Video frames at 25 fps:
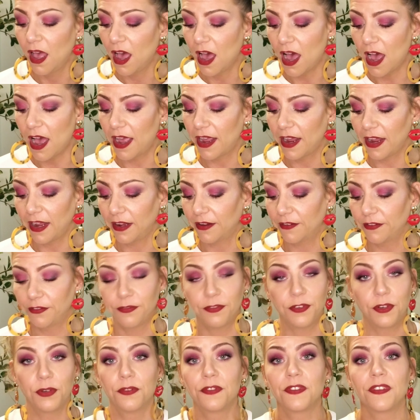I have
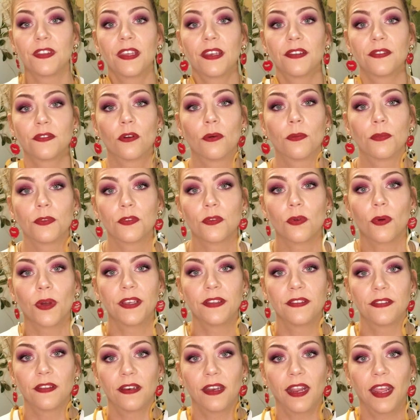used this almost
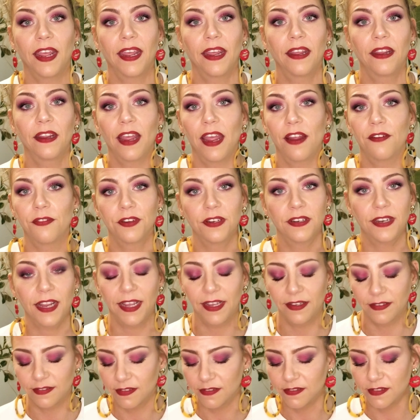twice a day, every
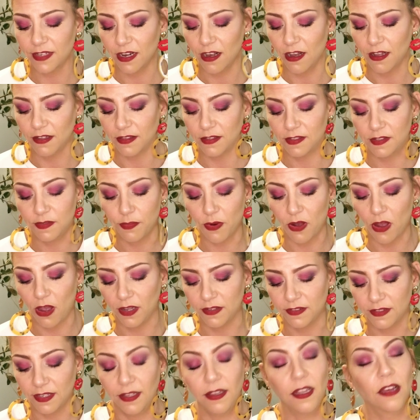day since I got this
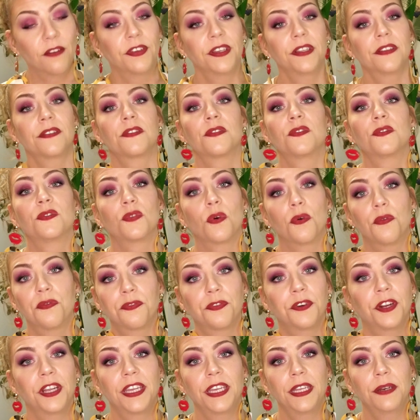box. I love it so
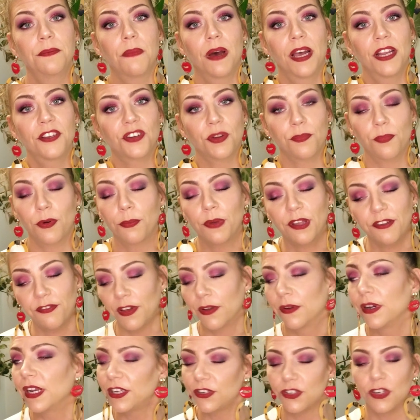freaking much. I put my
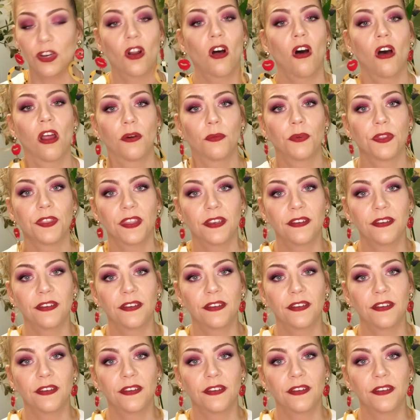foundation on with